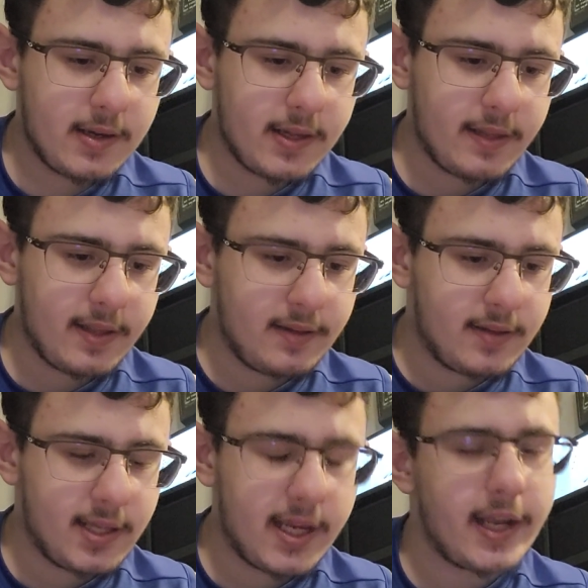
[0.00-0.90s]
And then
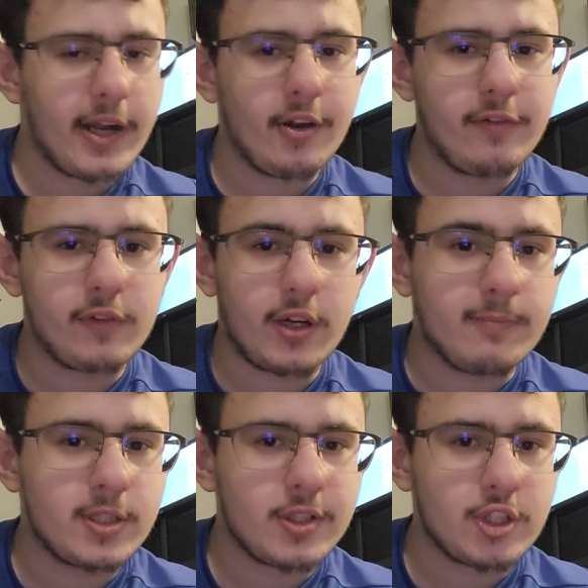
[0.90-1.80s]
the hair
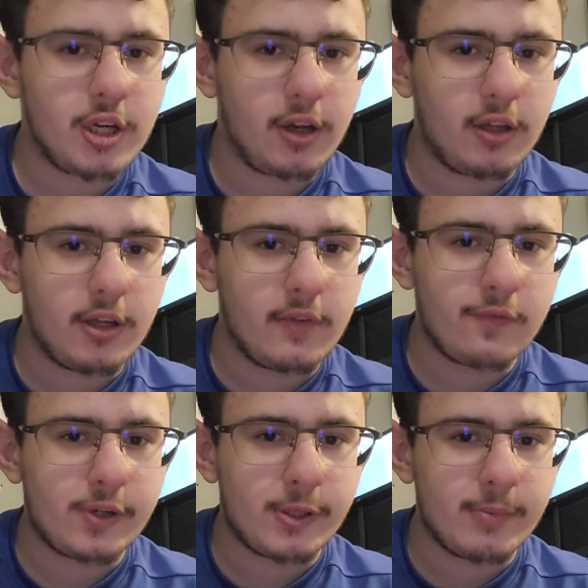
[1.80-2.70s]
from T'Challa
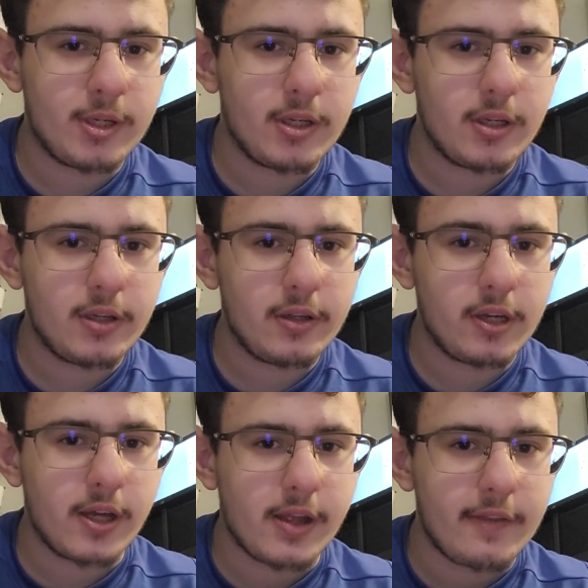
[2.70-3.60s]
from
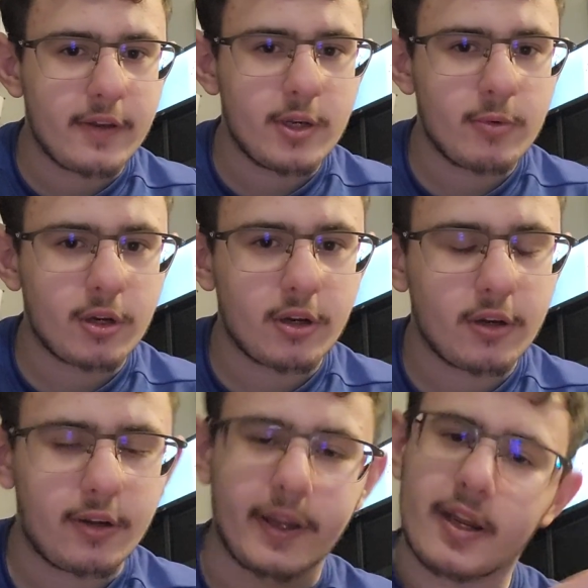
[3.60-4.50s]
the
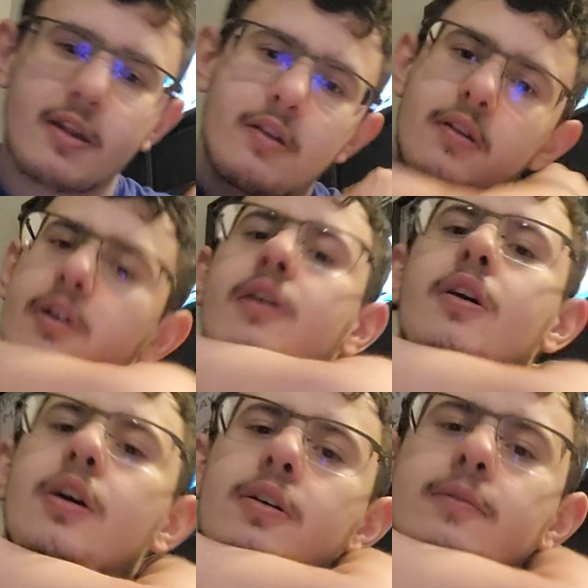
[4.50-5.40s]
newer, like,
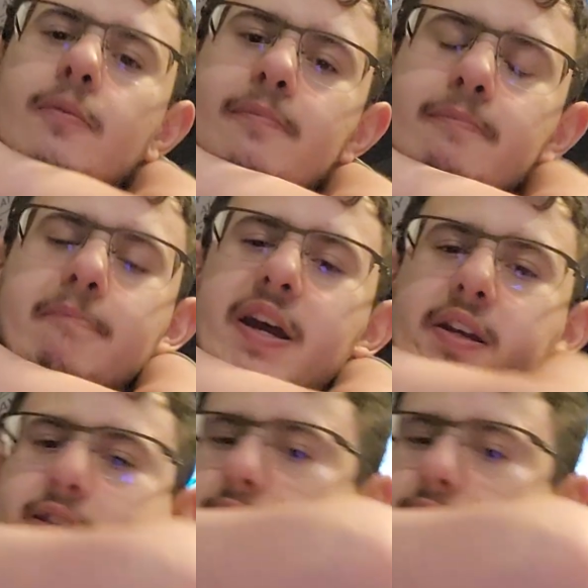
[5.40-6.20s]
mech